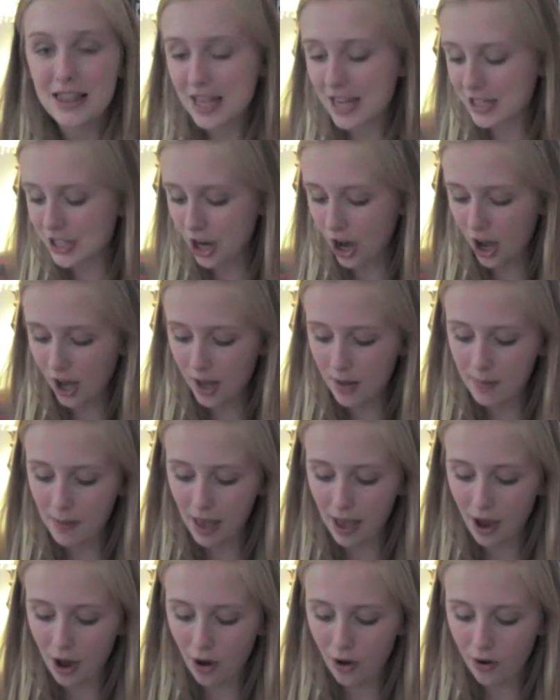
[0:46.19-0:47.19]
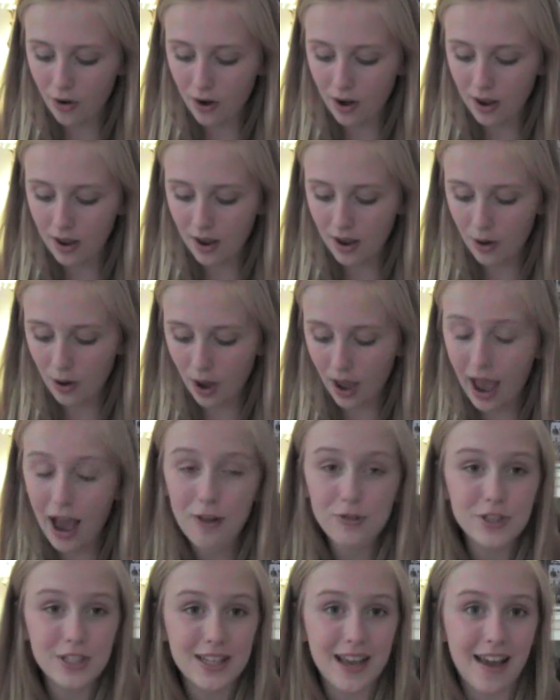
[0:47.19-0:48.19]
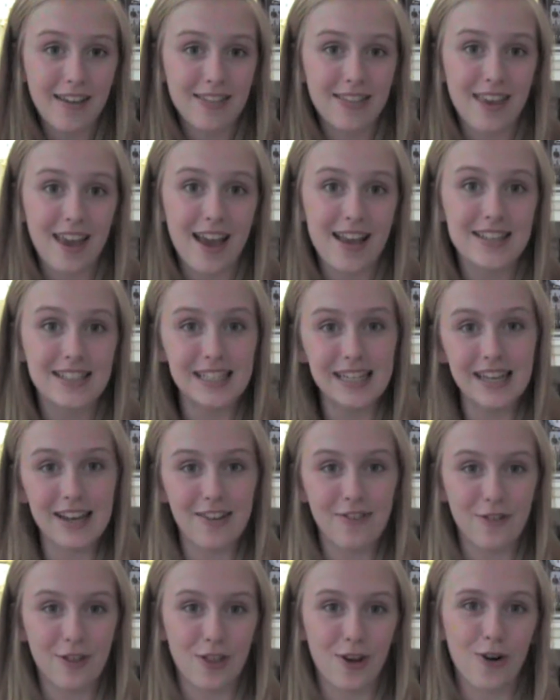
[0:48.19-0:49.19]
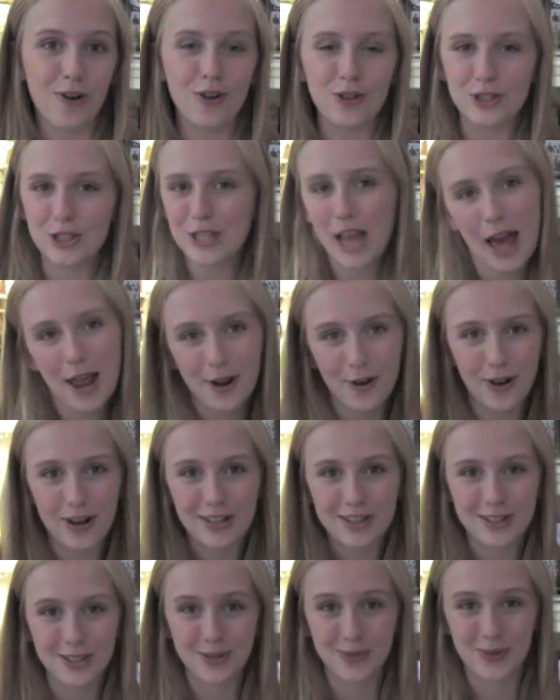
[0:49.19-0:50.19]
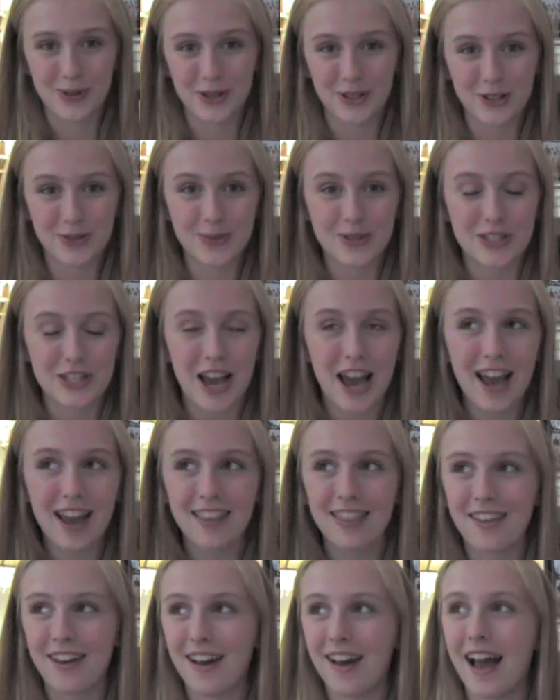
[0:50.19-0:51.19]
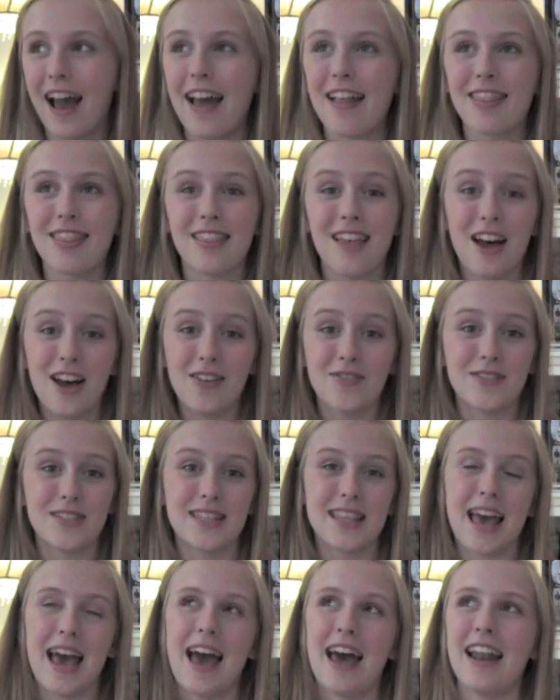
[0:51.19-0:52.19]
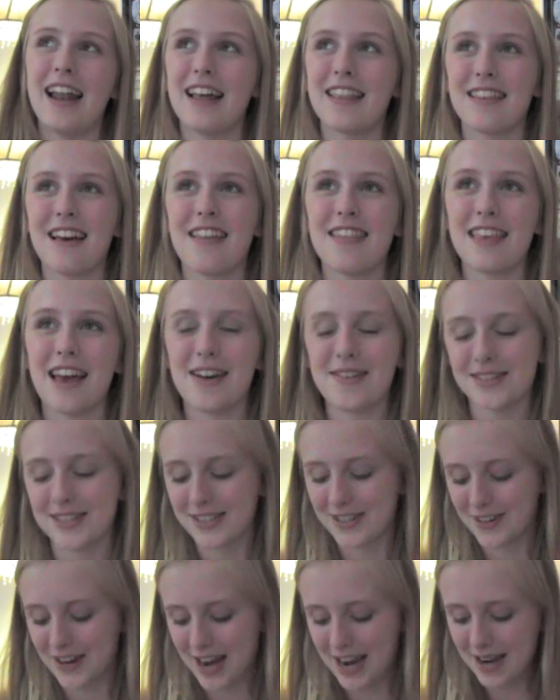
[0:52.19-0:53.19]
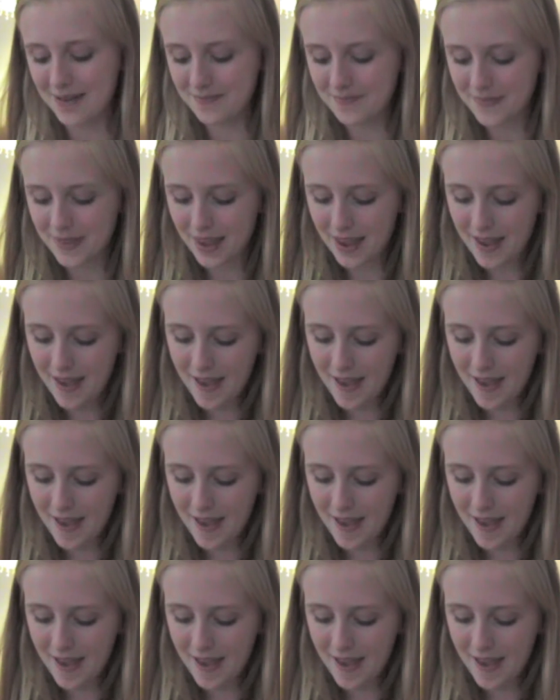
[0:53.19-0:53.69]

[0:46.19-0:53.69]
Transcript: They talk about how she got the idea for the whole Shadowhunter world, which I thought I loved that. I thought that was great.